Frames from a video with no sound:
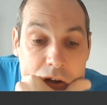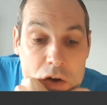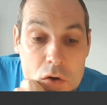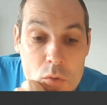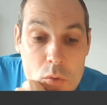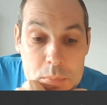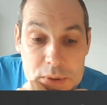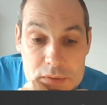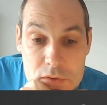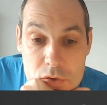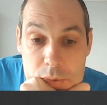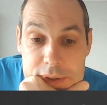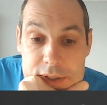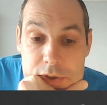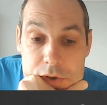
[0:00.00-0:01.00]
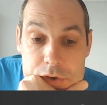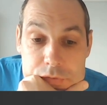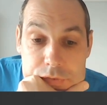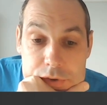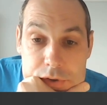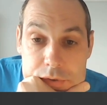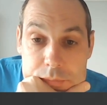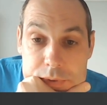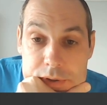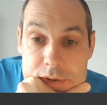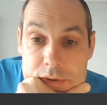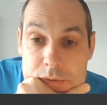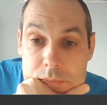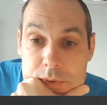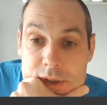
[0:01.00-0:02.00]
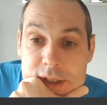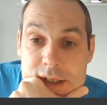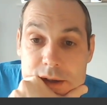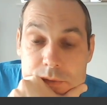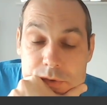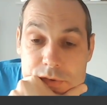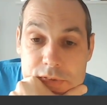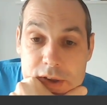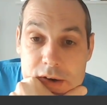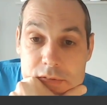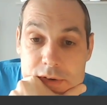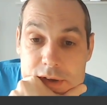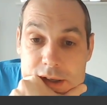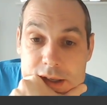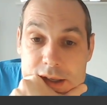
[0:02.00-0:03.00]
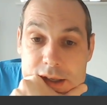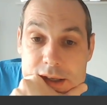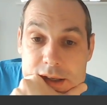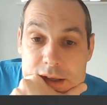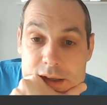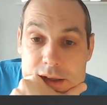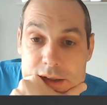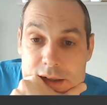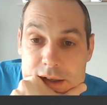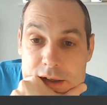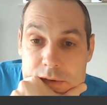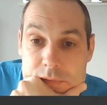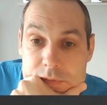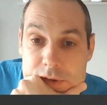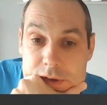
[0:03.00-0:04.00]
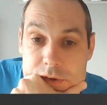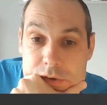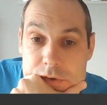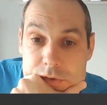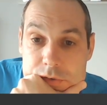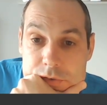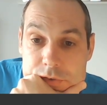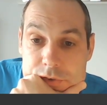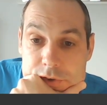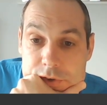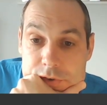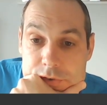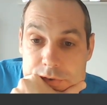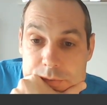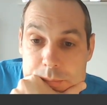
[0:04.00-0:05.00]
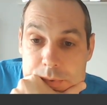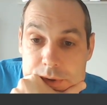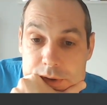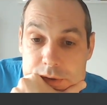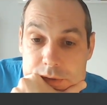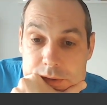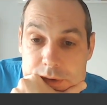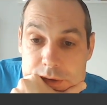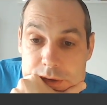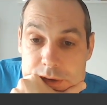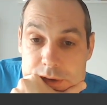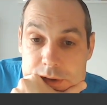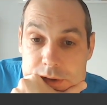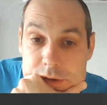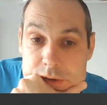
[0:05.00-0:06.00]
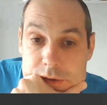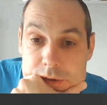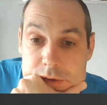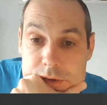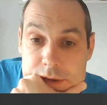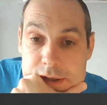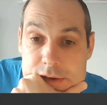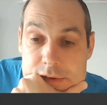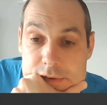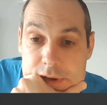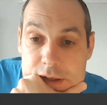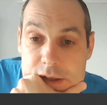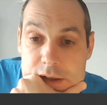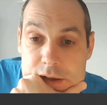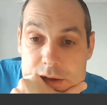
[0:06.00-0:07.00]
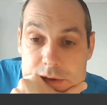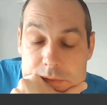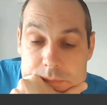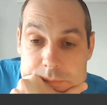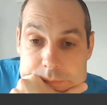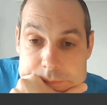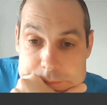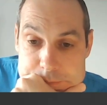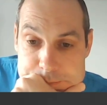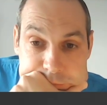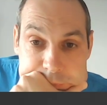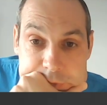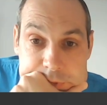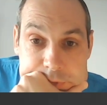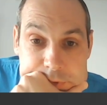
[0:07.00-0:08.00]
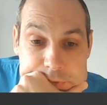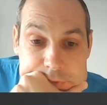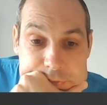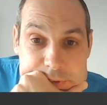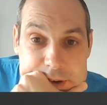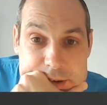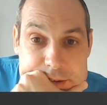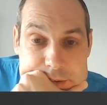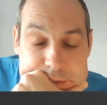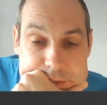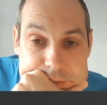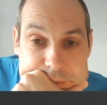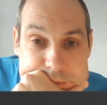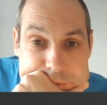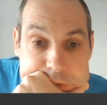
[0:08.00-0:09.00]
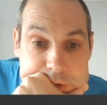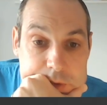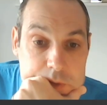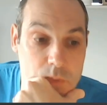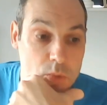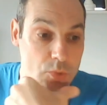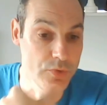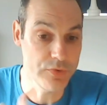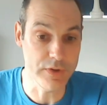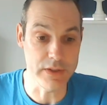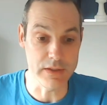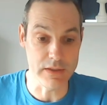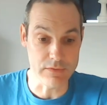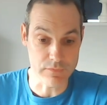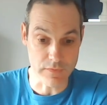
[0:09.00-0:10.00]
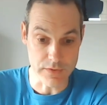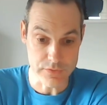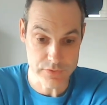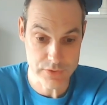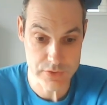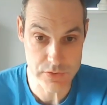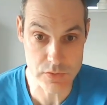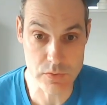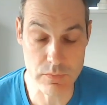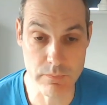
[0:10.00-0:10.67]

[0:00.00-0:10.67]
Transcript: We'll bring the queen over. We're now staring here. Now they could just bring the knight in to defend. We'll see if they do.